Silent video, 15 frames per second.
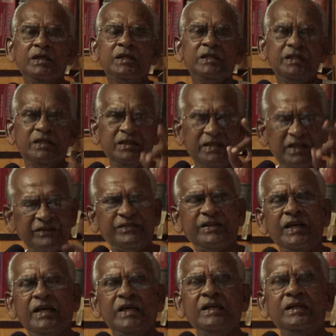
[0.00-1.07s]
They
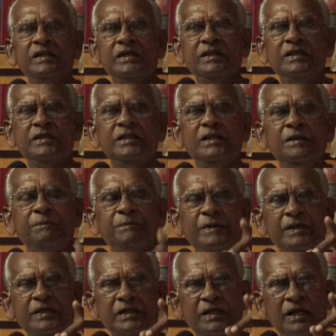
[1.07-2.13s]
say the
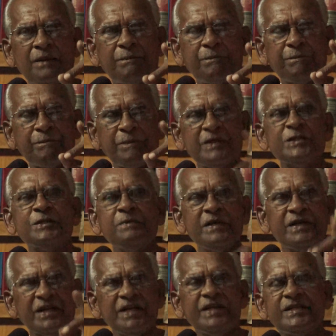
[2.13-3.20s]
punishment
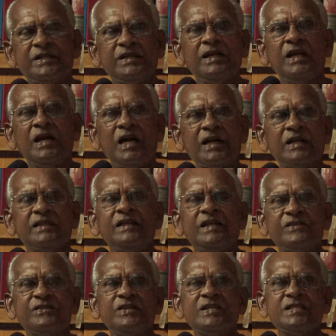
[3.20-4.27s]
rate under the
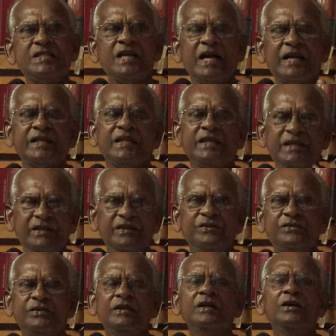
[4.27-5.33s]
SCST Act
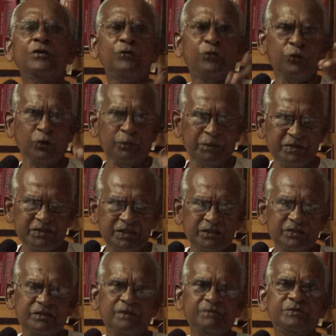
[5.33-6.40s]
is 4%,
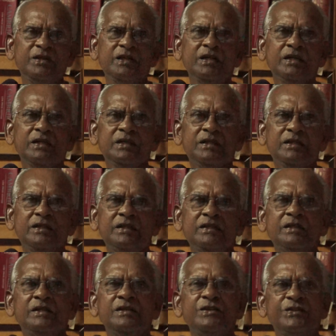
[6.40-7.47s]
some say,
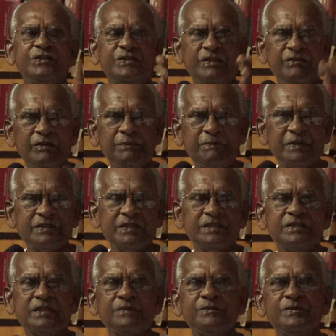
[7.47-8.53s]
7%,
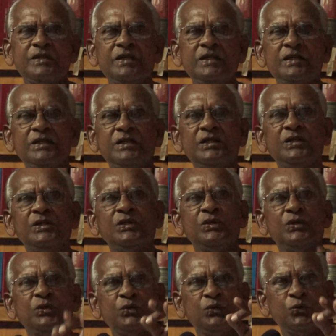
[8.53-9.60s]
some say,
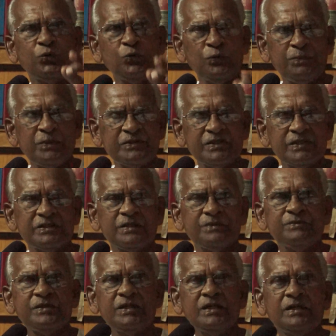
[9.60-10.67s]
2%, some
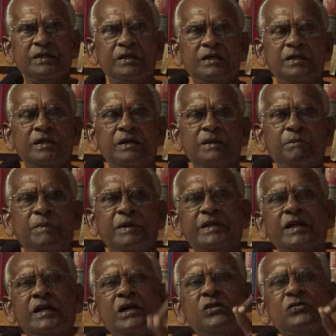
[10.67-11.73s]
say. But
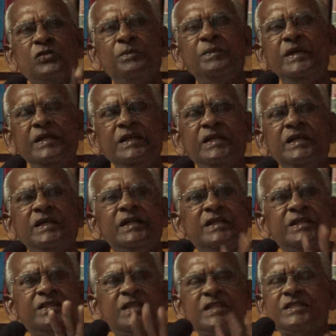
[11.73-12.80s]
according to me,
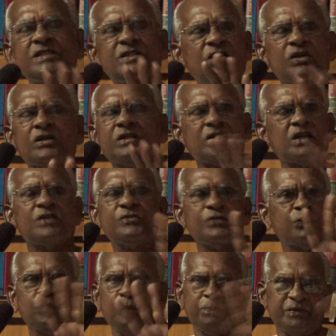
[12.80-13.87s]
it just not crossed
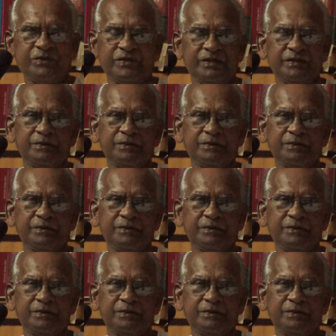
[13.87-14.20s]
2%.